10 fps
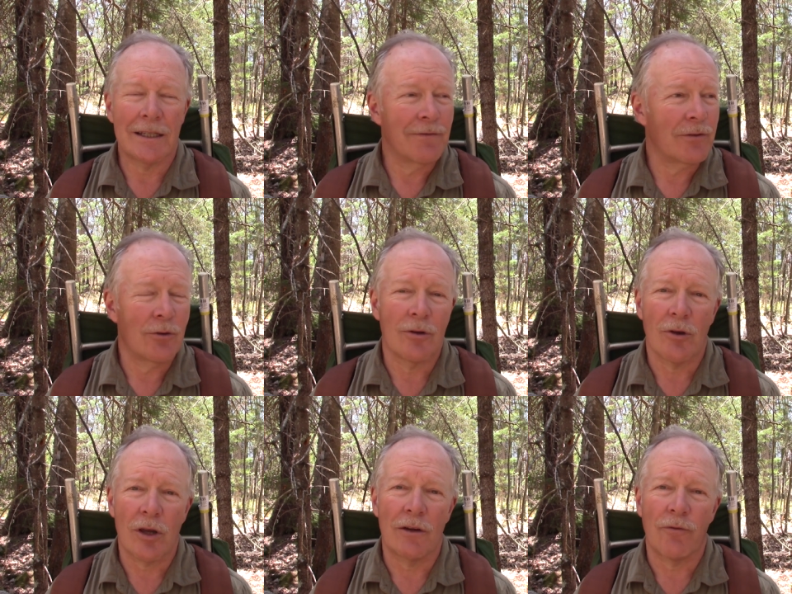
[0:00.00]
if you're
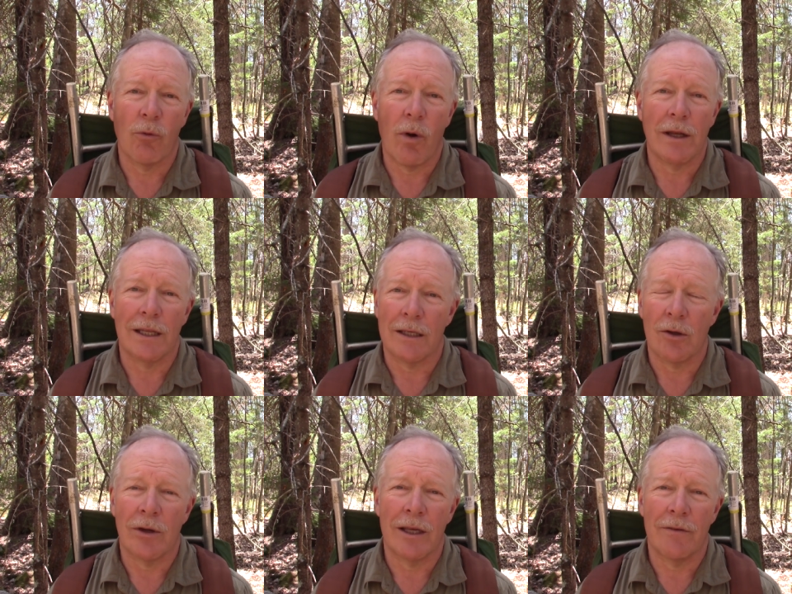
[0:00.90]
looking for one and
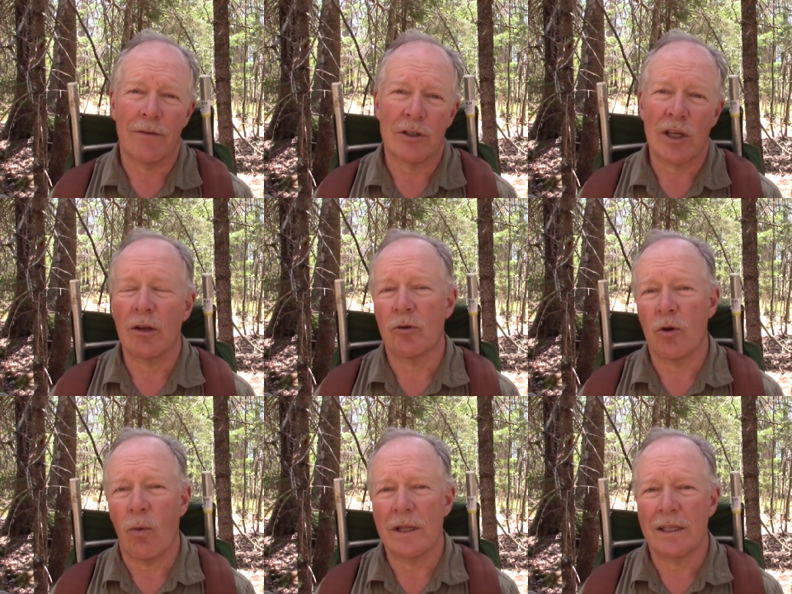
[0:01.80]
don't have the skill or
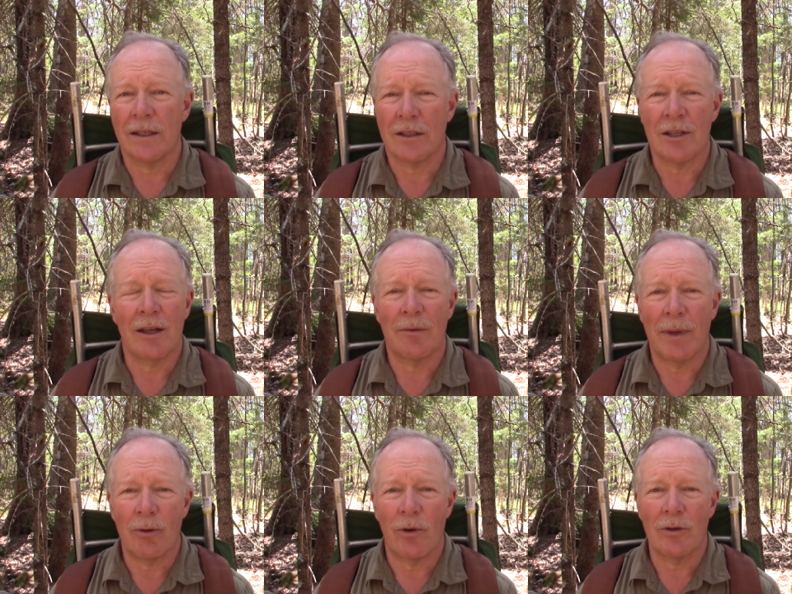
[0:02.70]
don't want to take the time to
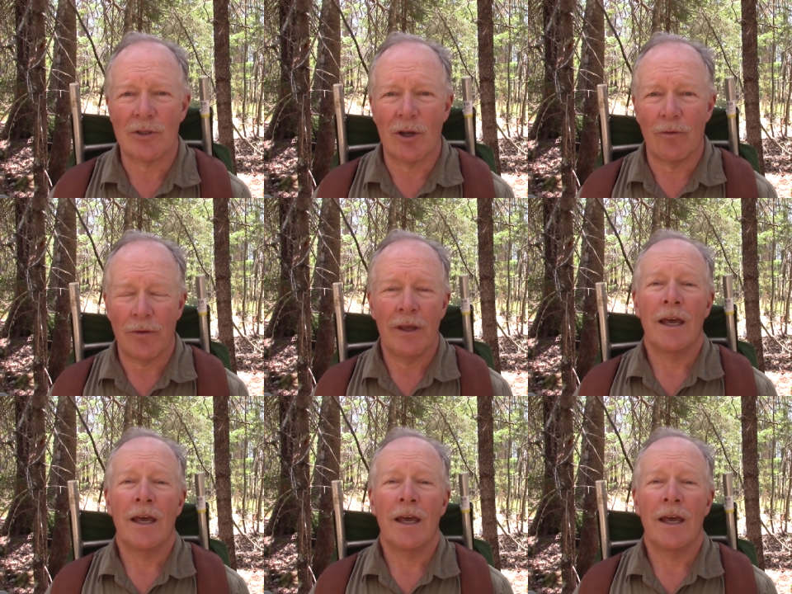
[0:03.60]
make one yourself,